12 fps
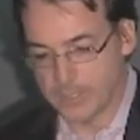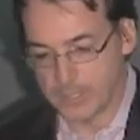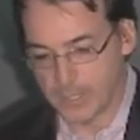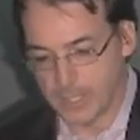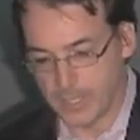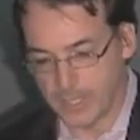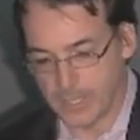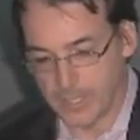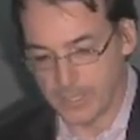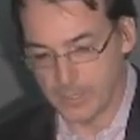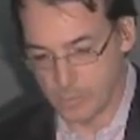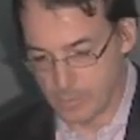And we call
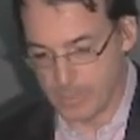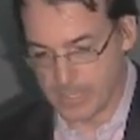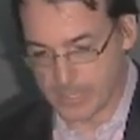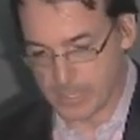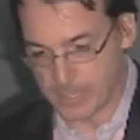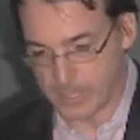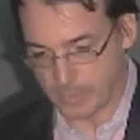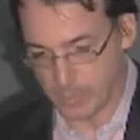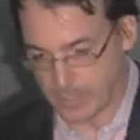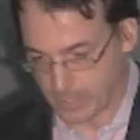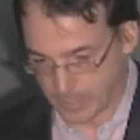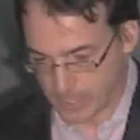it
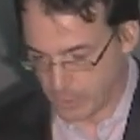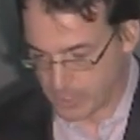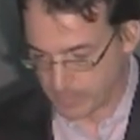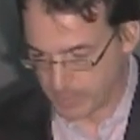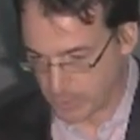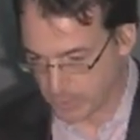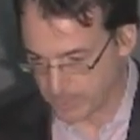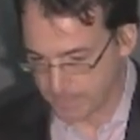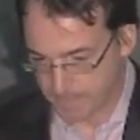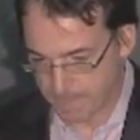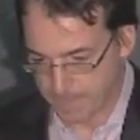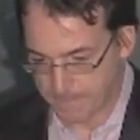Dreamer, as I said, right? And
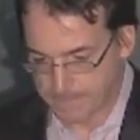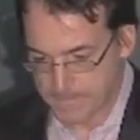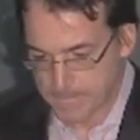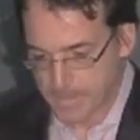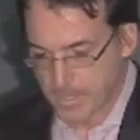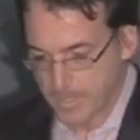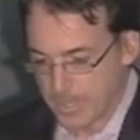here is the picture.